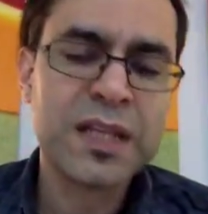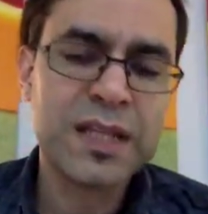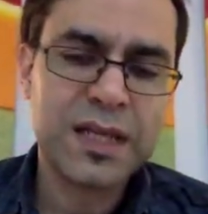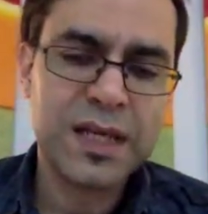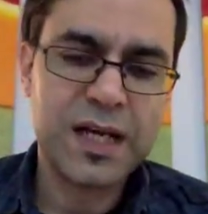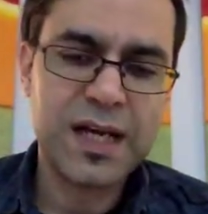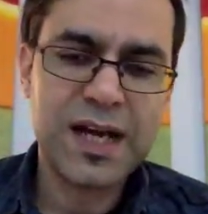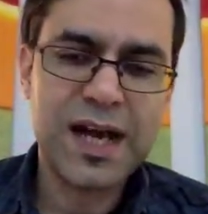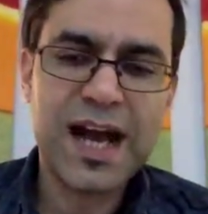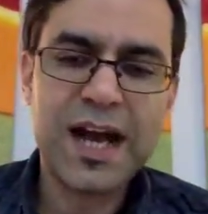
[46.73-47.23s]

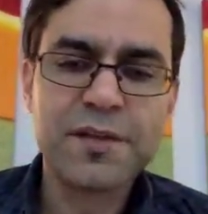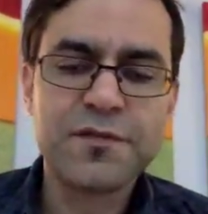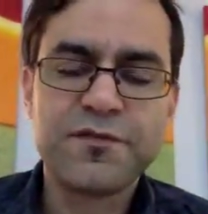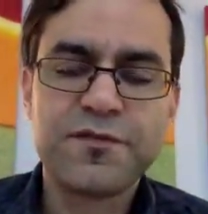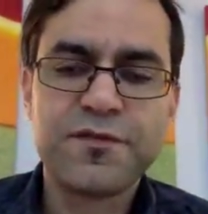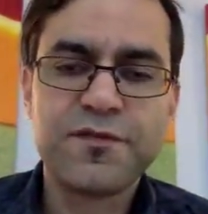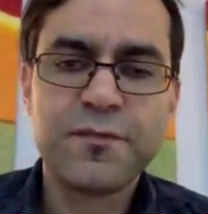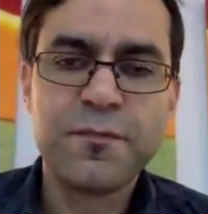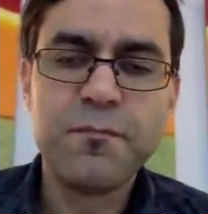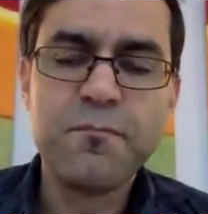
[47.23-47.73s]

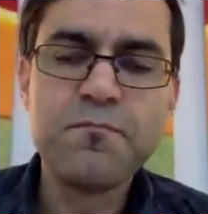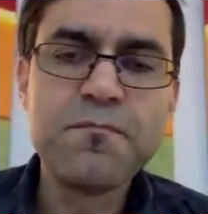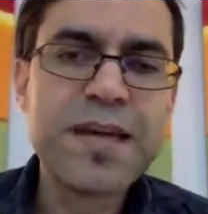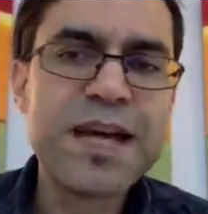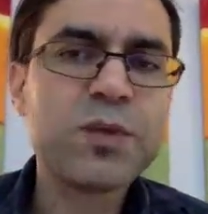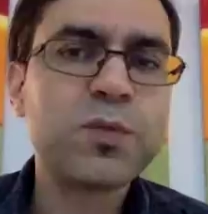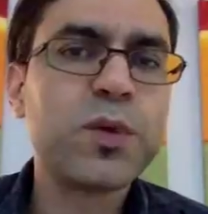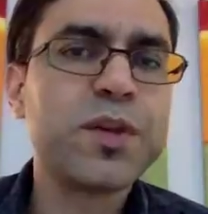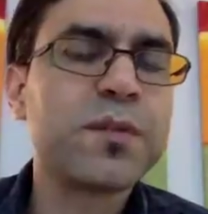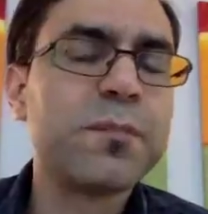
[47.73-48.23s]
I've
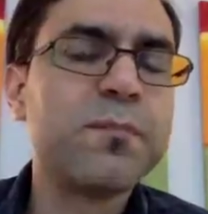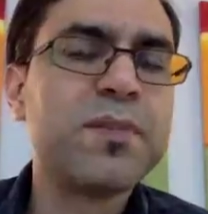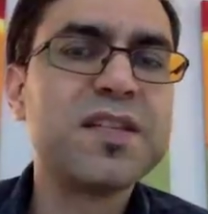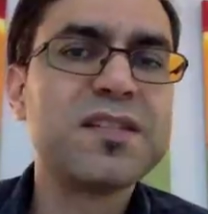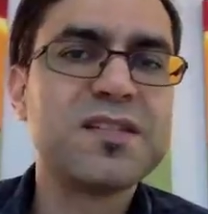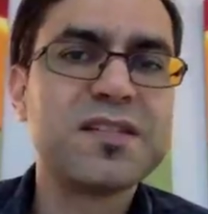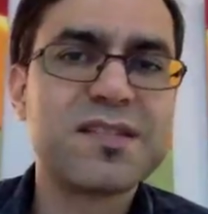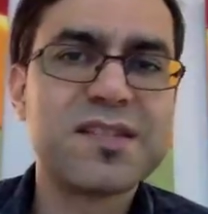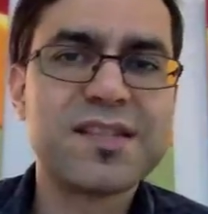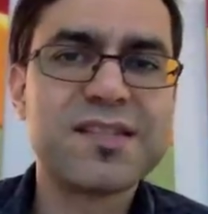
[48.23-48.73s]
met with
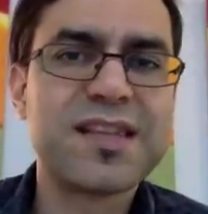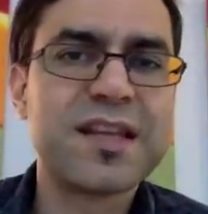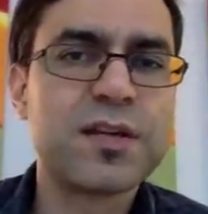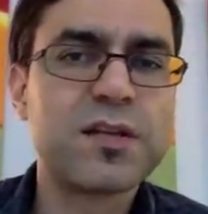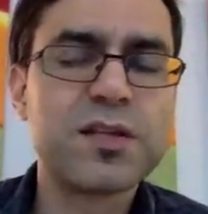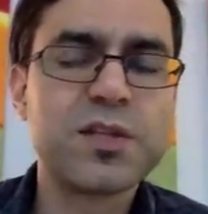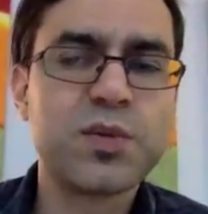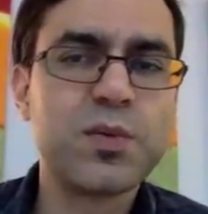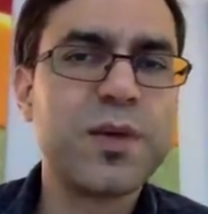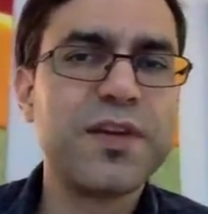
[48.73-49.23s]
businesses that
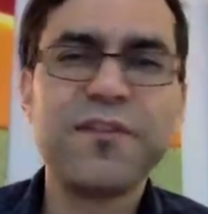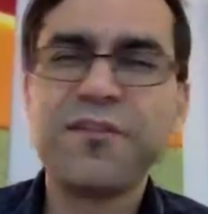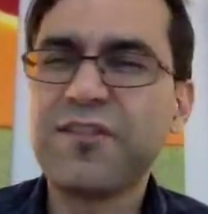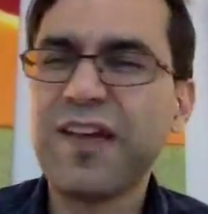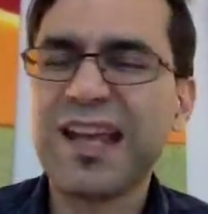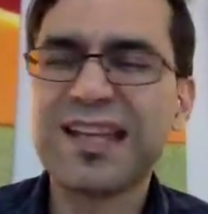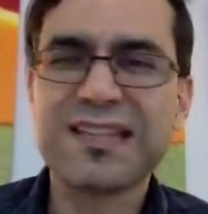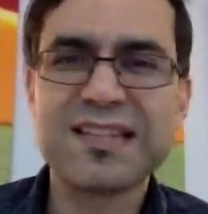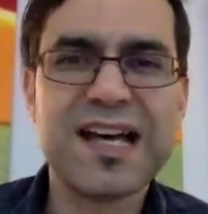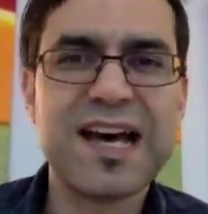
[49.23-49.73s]
are doing
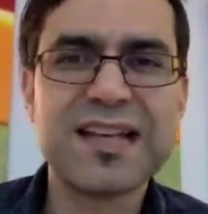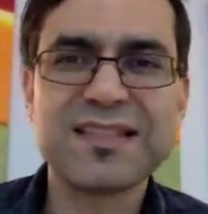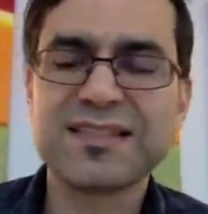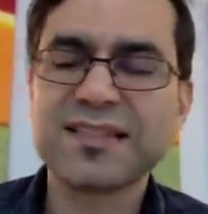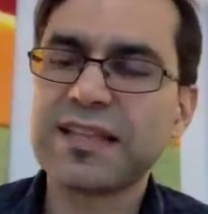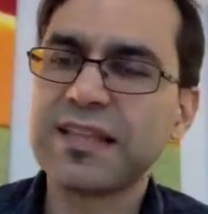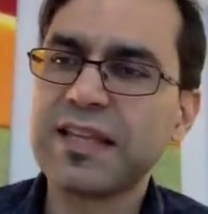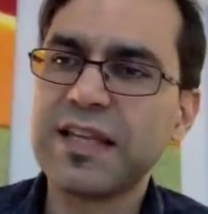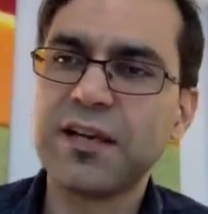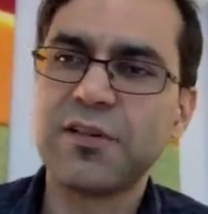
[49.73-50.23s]

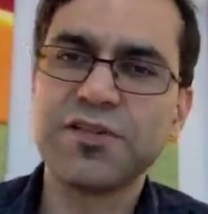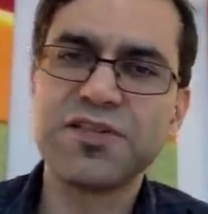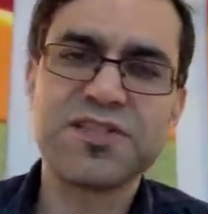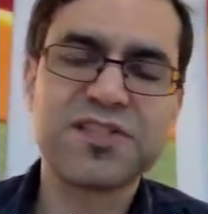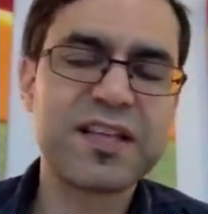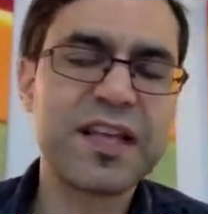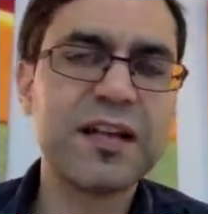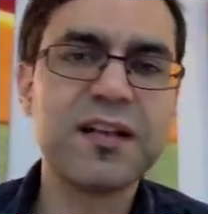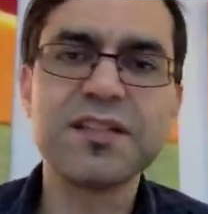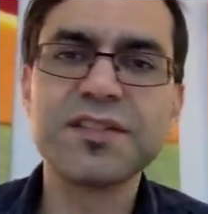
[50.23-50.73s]
fantastic. Their
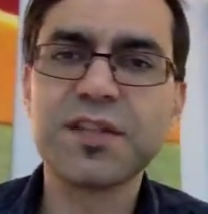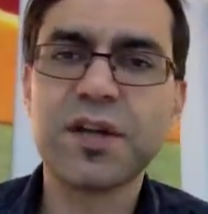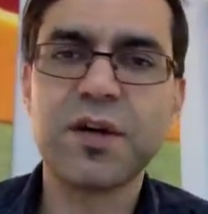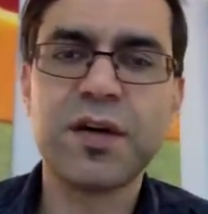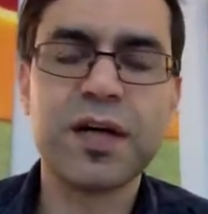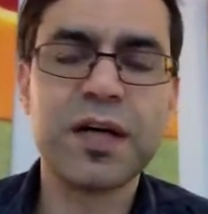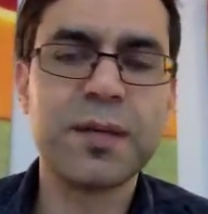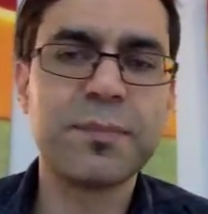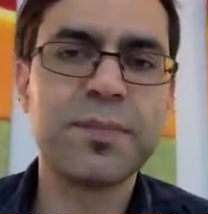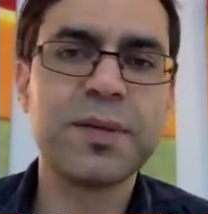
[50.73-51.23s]
sales
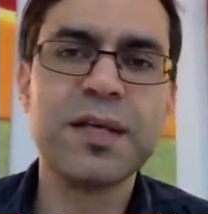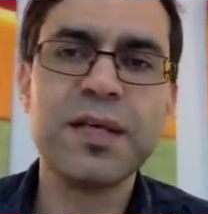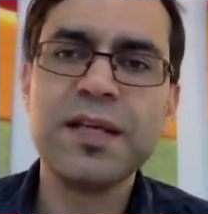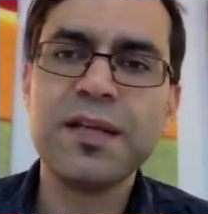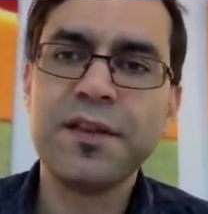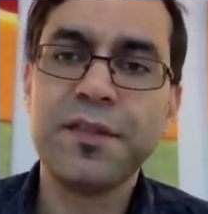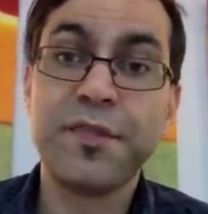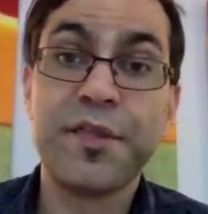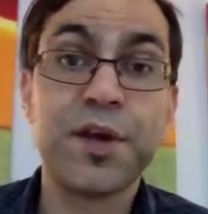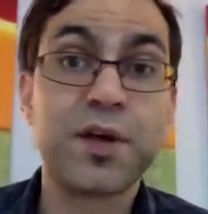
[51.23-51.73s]
are up,
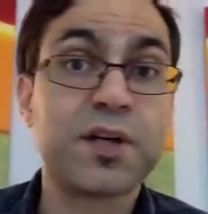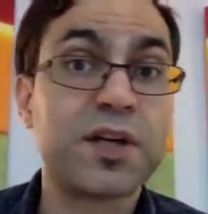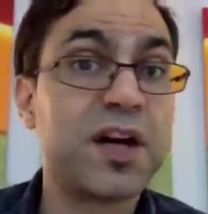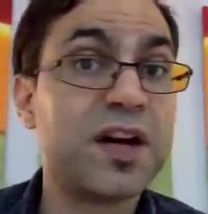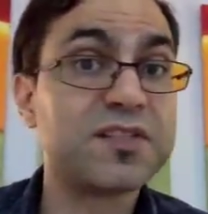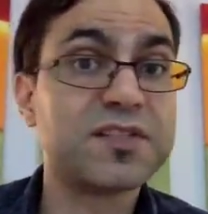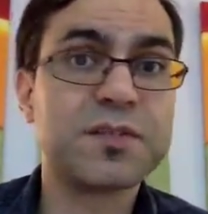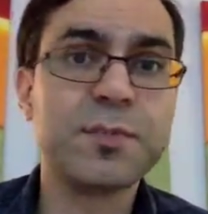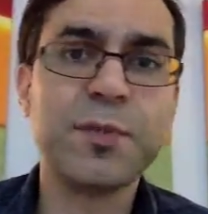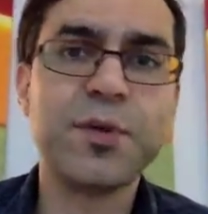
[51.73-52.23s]
their
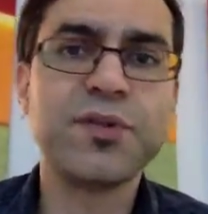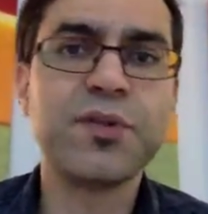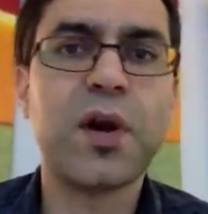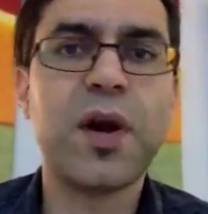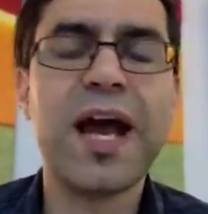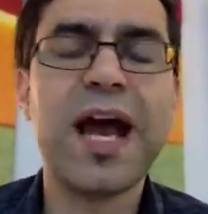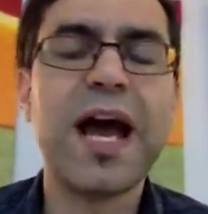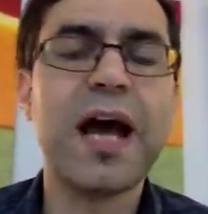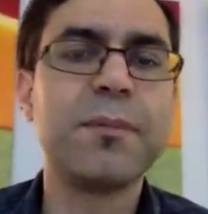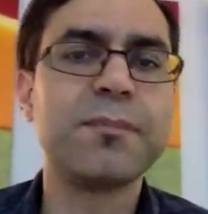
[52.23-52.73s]
customers
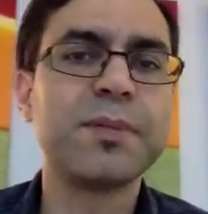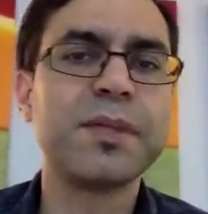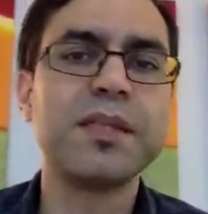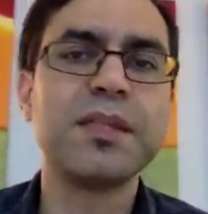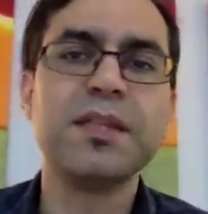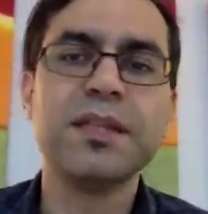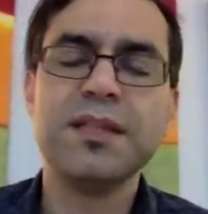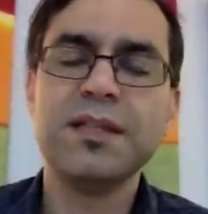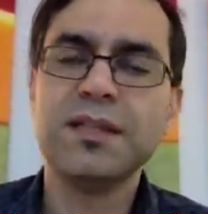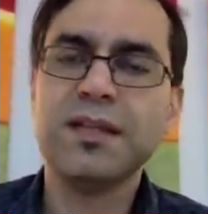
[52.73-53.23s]
are
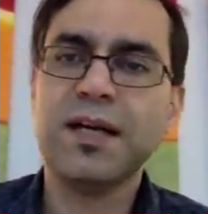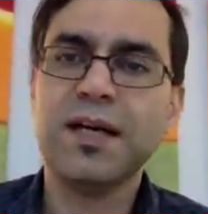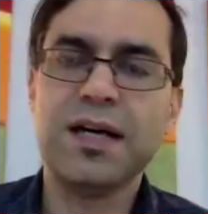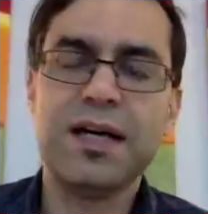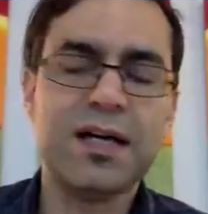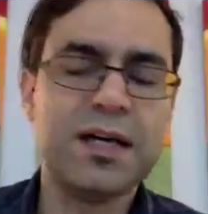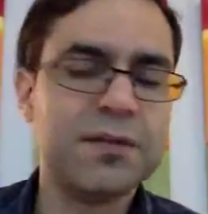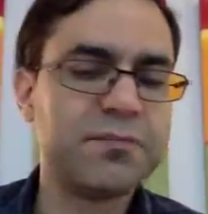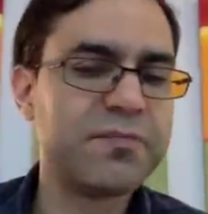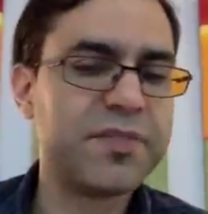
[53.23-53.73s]
happy,
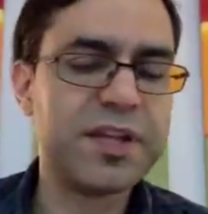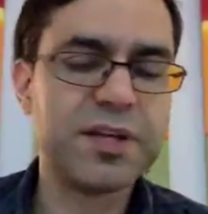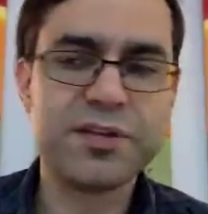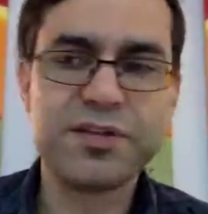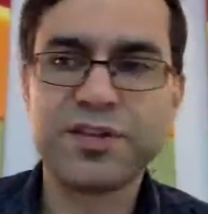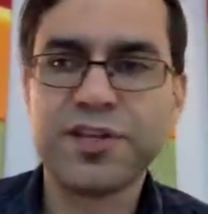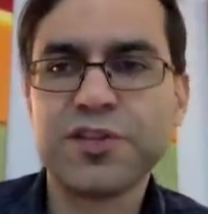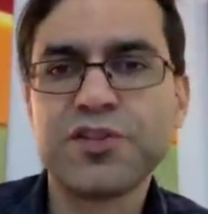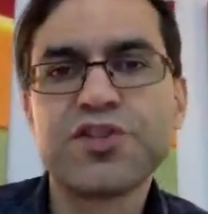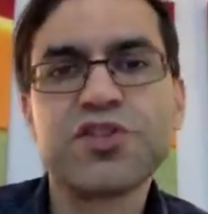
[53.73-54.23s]

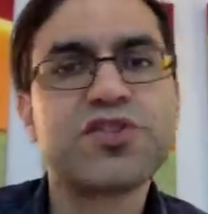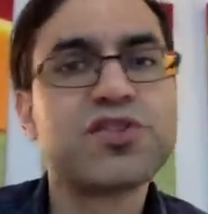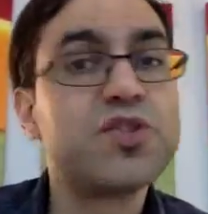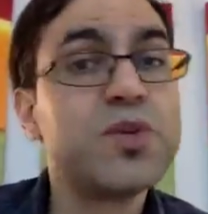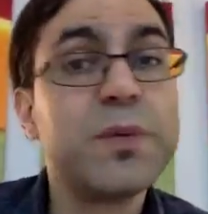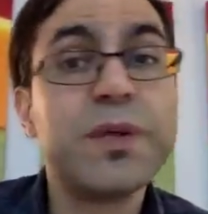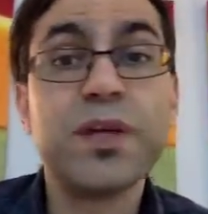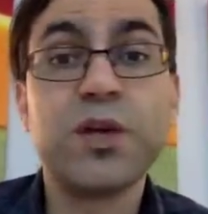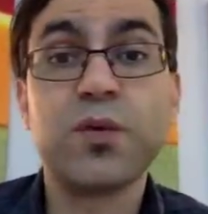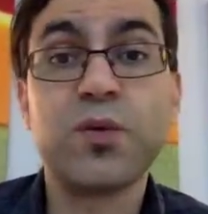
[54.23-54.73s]
they're just
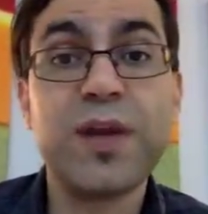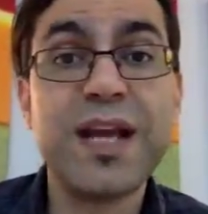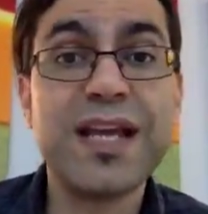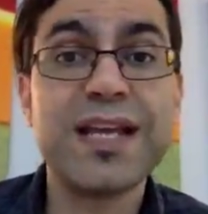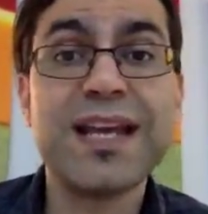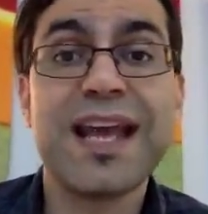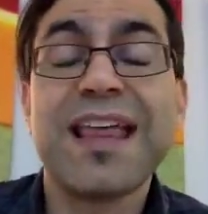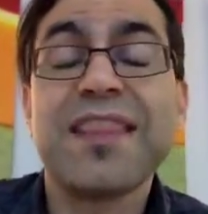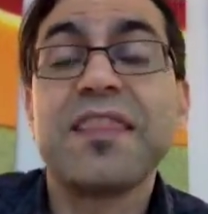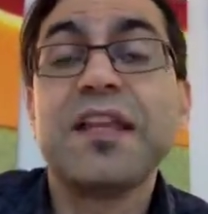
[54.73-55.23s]
doing
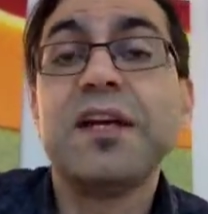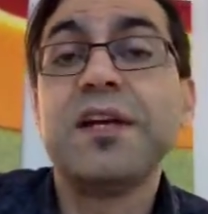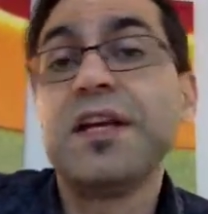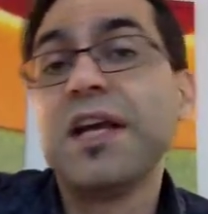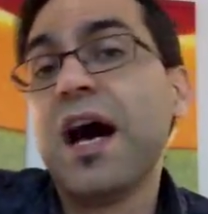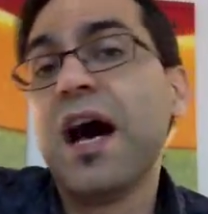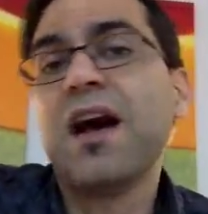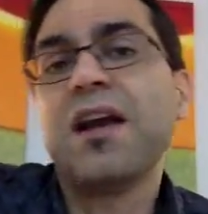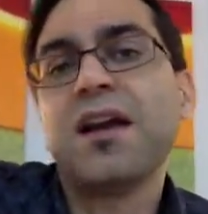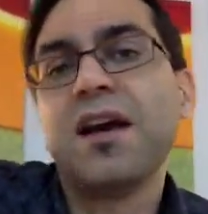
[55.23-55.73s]
great, and they're
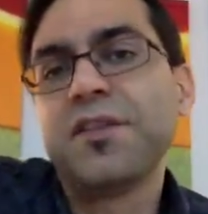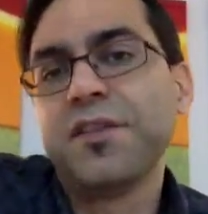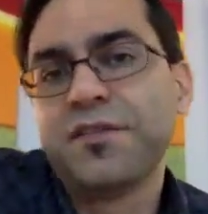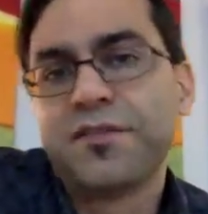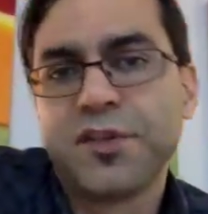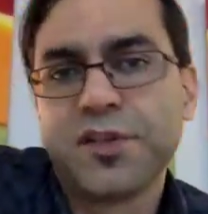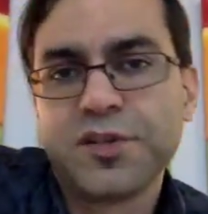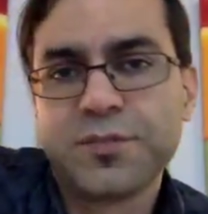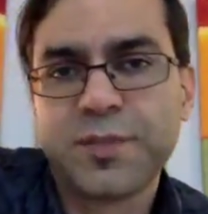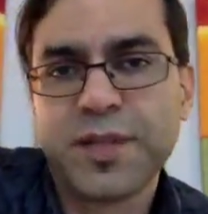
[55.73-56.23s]
not on the
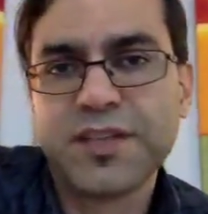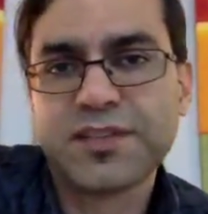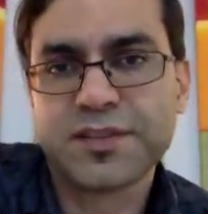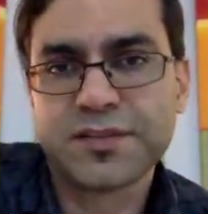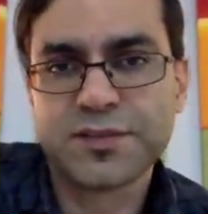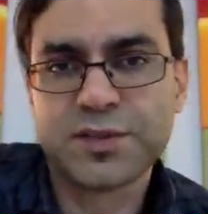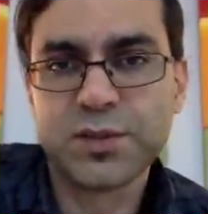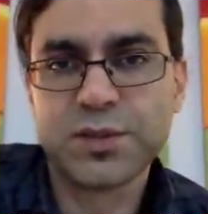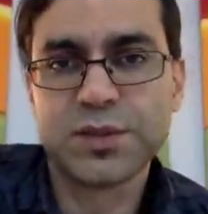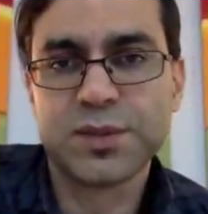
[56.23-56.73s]
first place
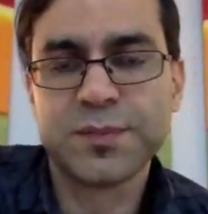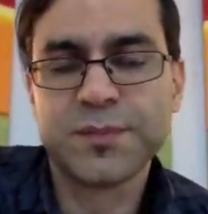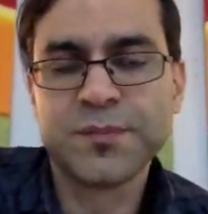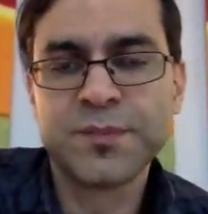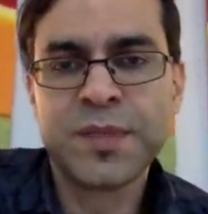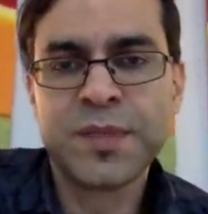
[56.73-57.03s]
of Google.